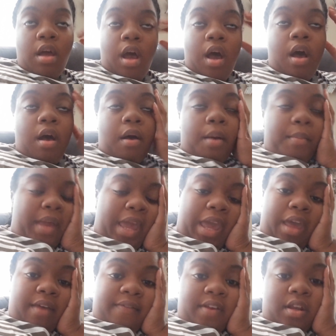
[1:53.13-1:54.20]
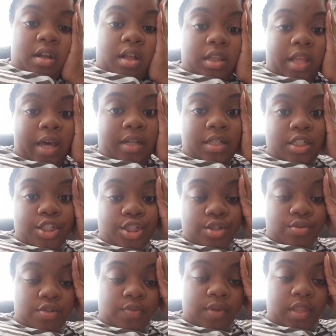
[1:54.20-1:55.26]
I'm having a lot of
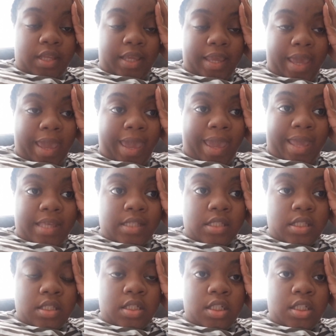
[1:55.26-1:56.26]
issues with gas.